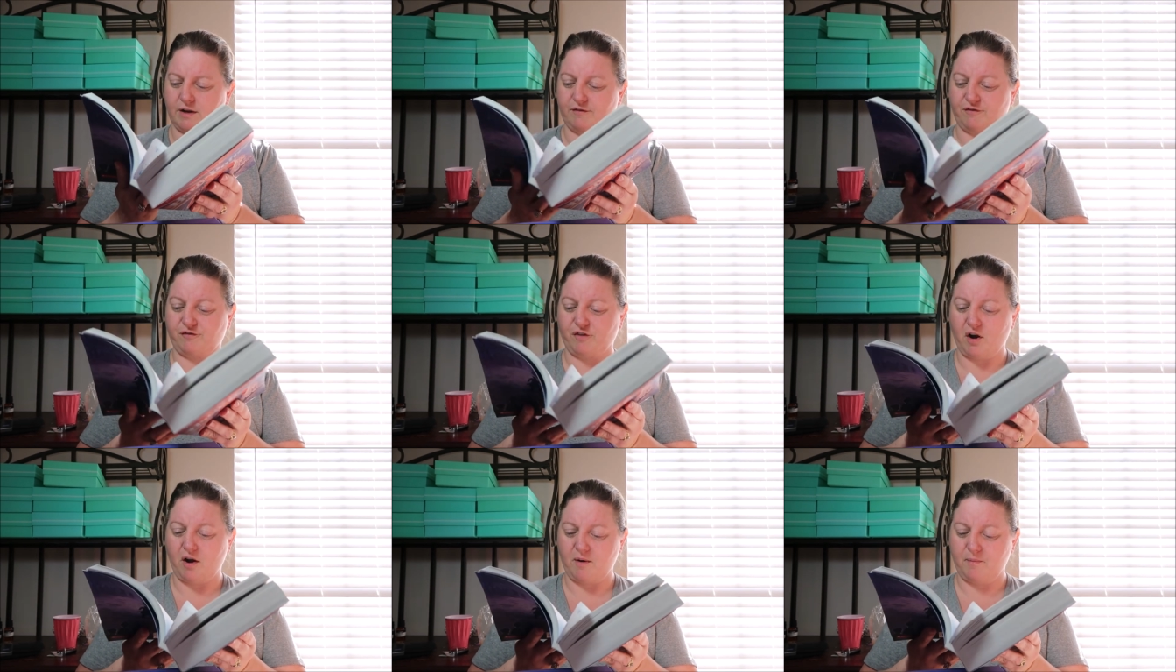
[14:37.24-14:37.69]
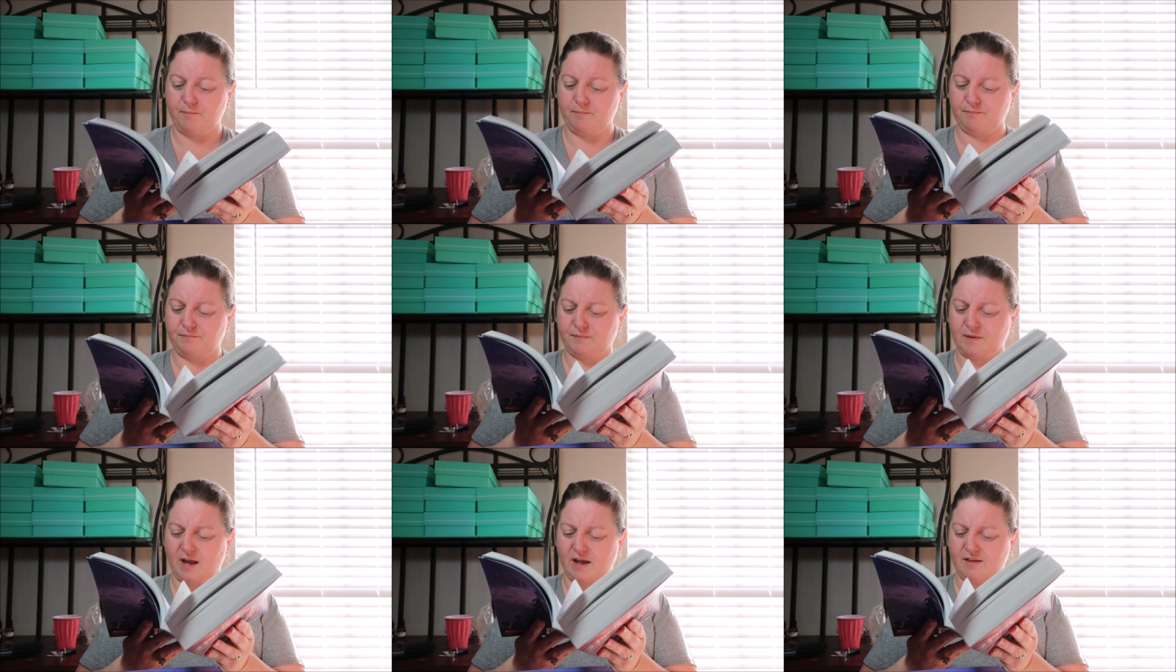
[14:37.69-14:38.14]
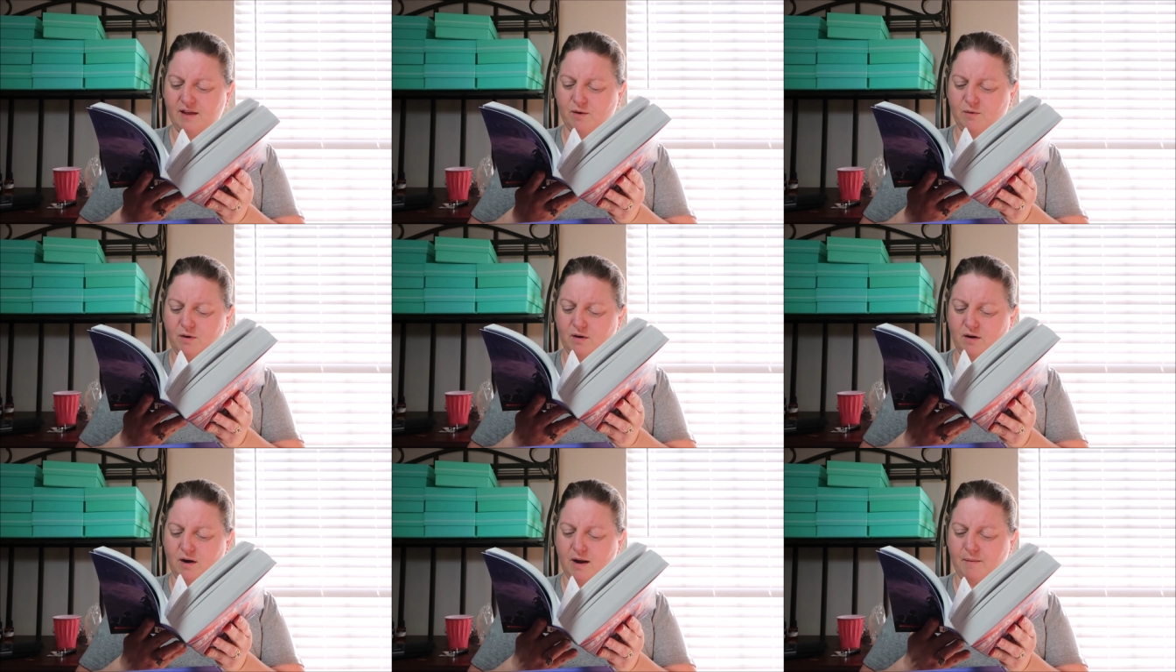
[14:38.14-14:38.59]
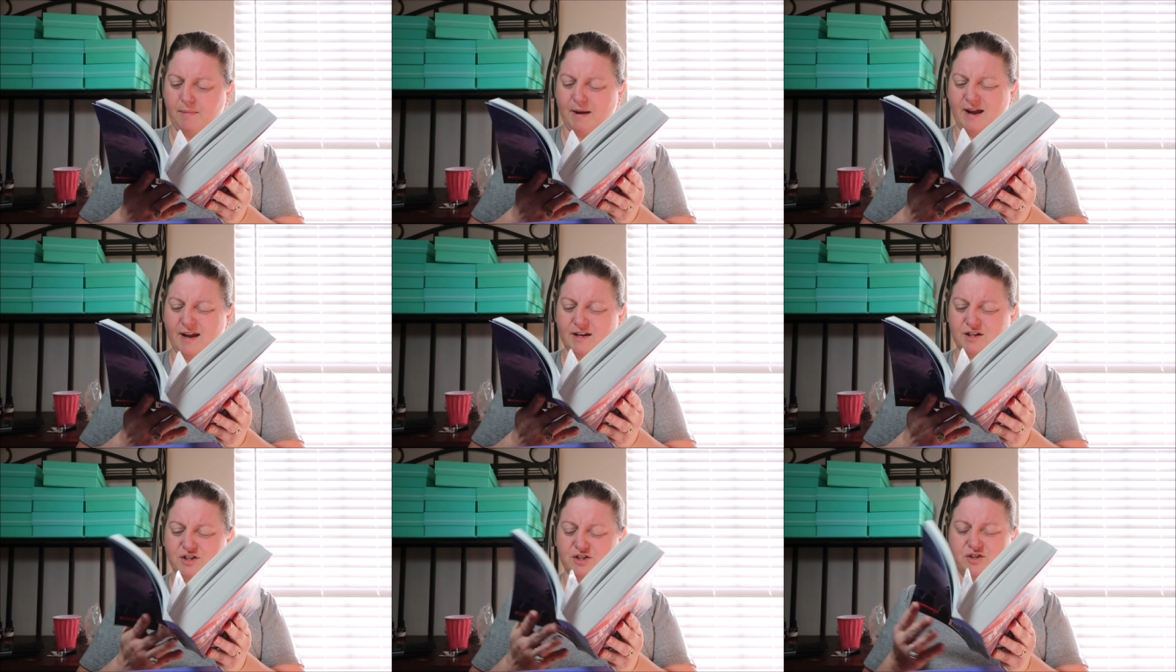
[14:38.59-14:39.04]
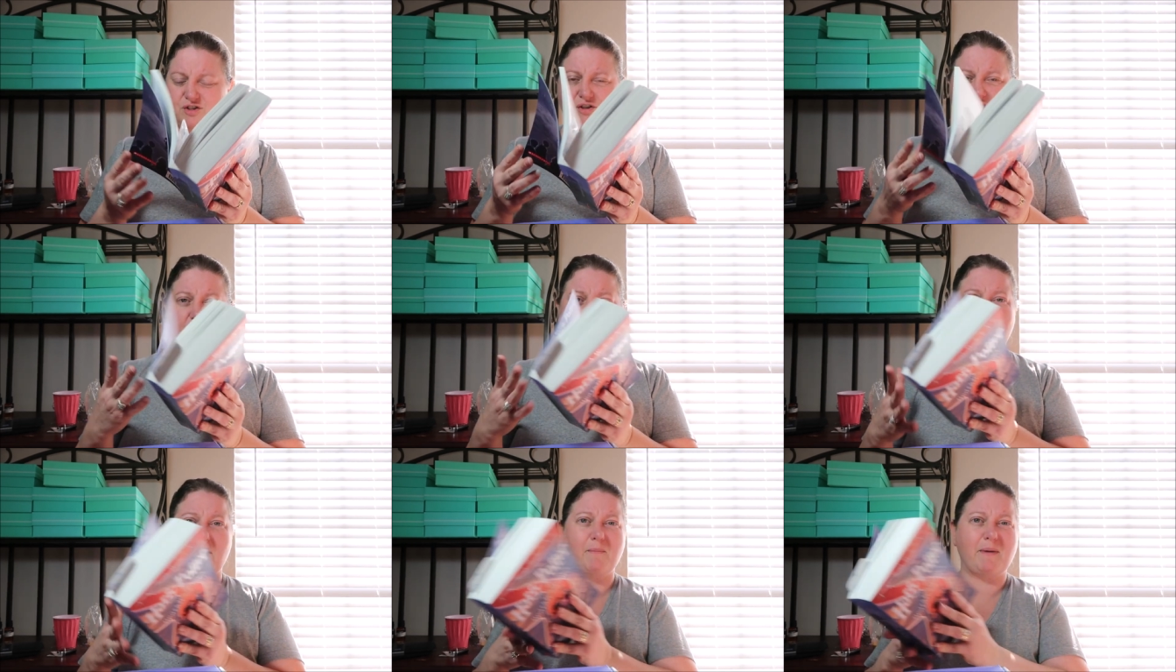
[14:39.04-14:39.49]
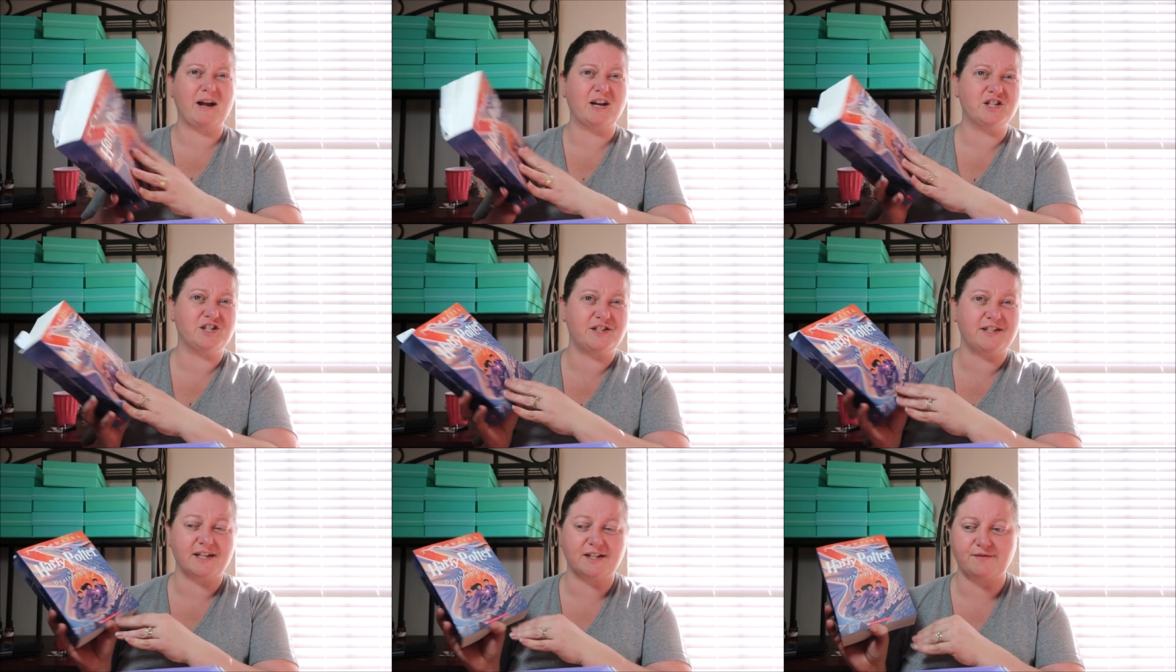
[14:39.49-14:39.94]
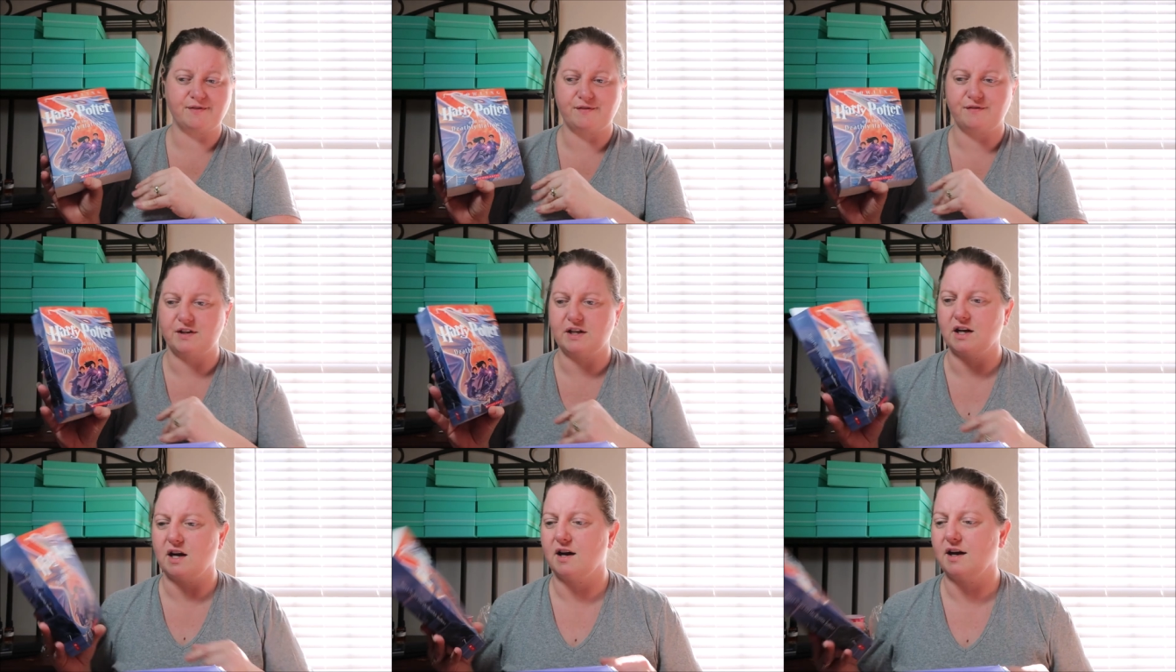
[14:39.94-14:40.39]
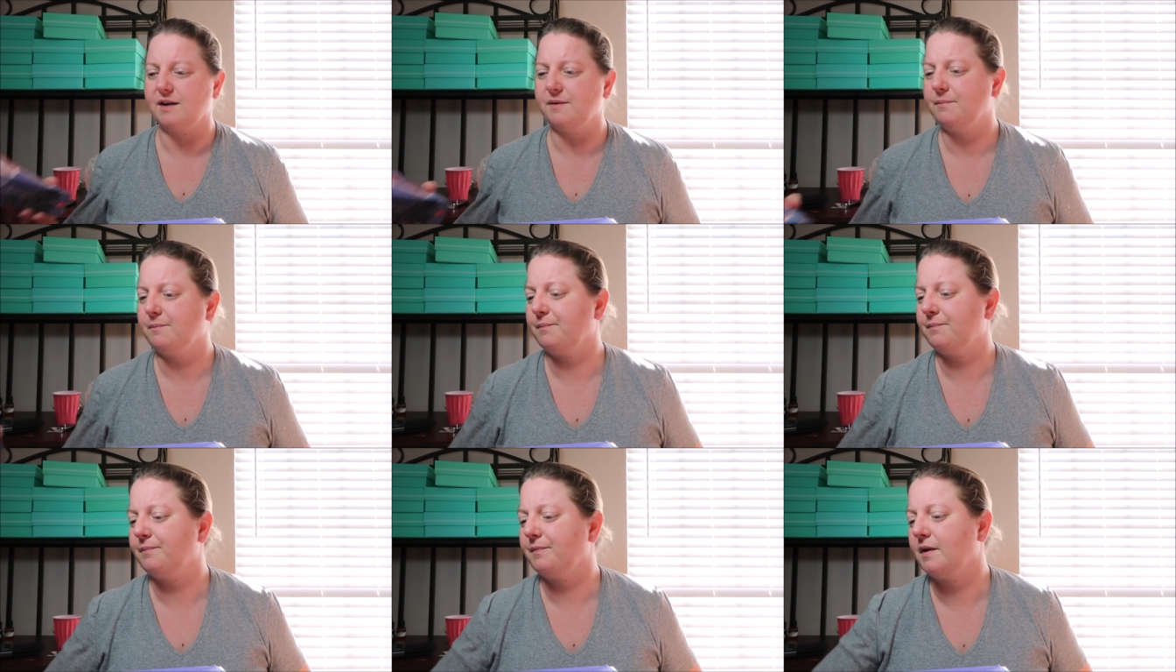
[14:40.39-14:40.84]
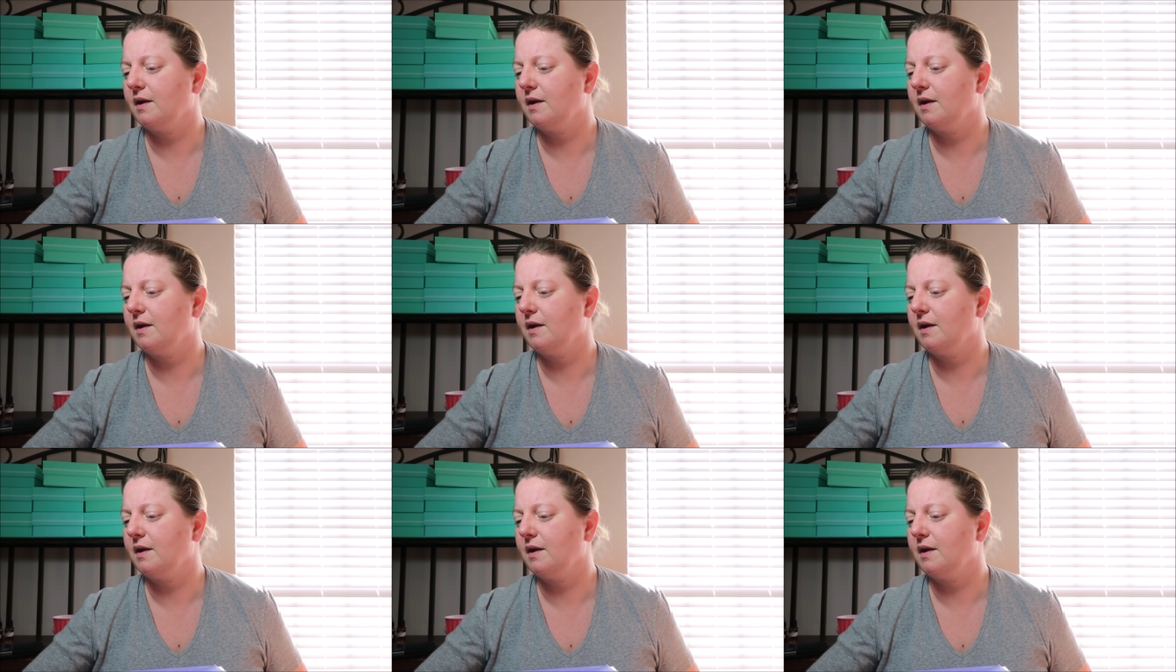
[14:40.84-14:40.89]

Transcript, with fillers: and from. I think we're at page, around page 659.